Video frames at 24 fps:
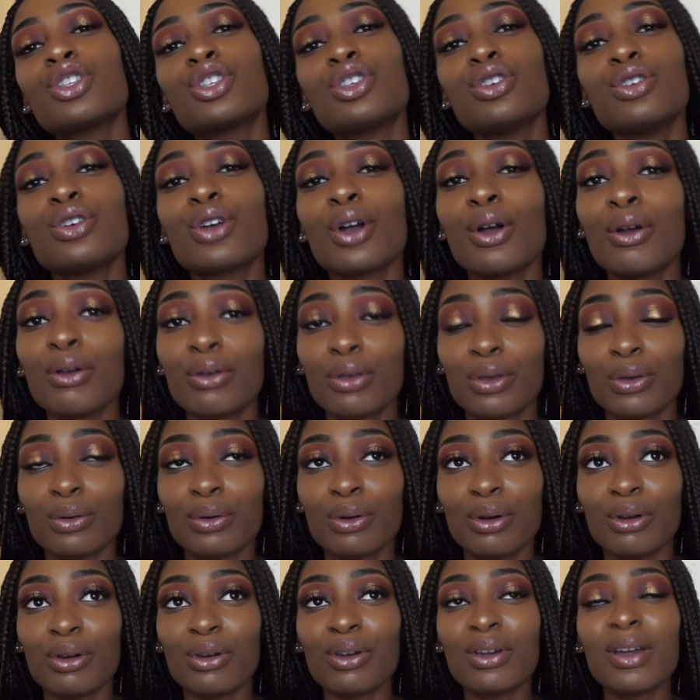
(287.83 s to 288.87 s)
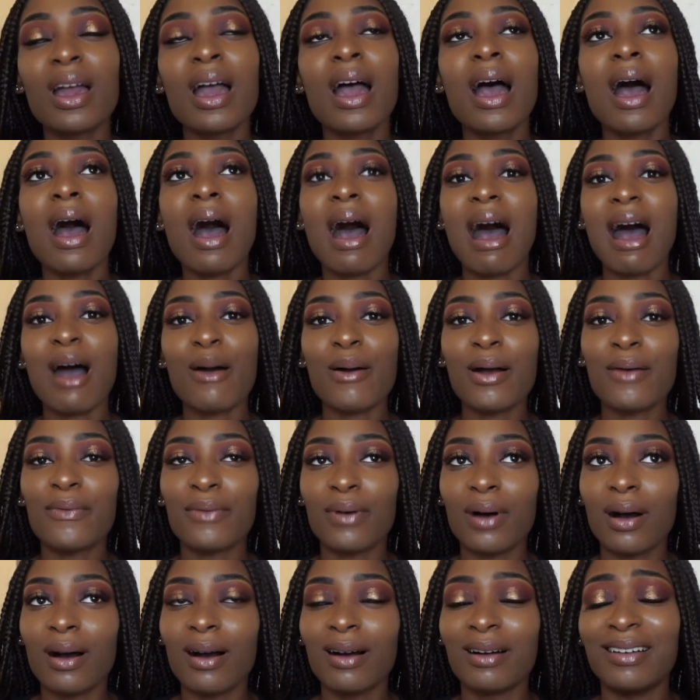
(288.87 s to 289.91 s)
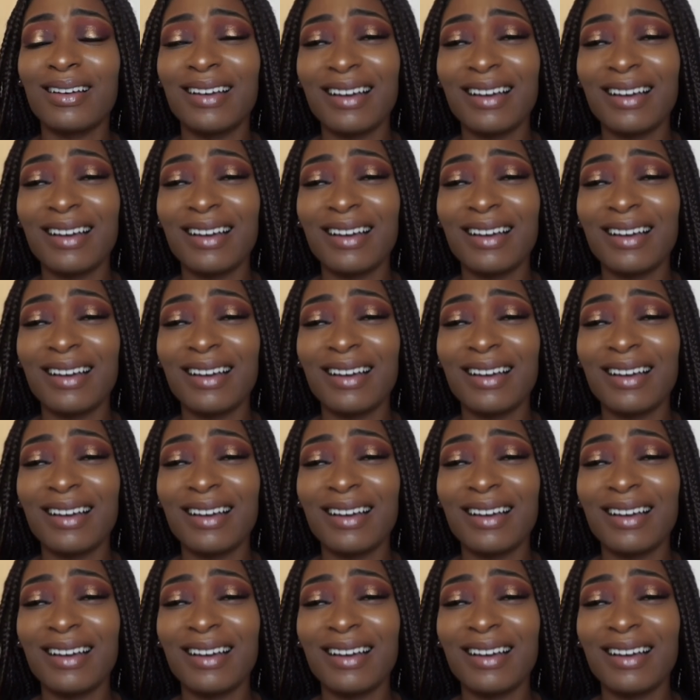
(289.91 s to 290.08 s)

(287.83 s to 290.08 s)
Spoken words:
to go through. However,